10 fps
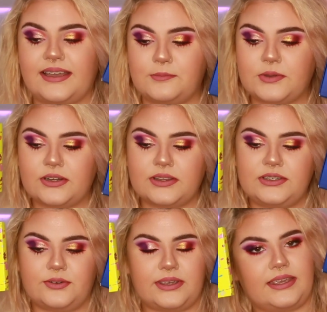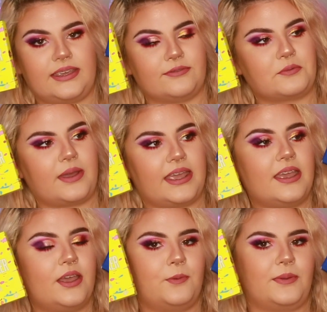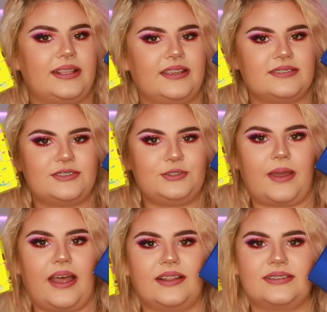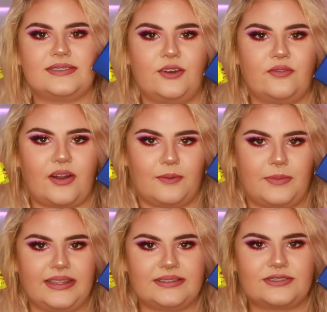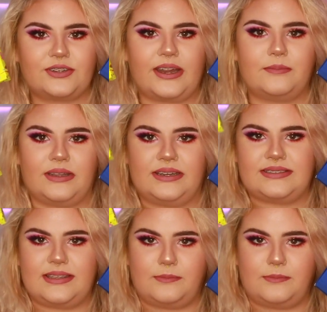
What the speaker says: I'm currently doing a giveaway with these two palettes over on my Instagram. It is the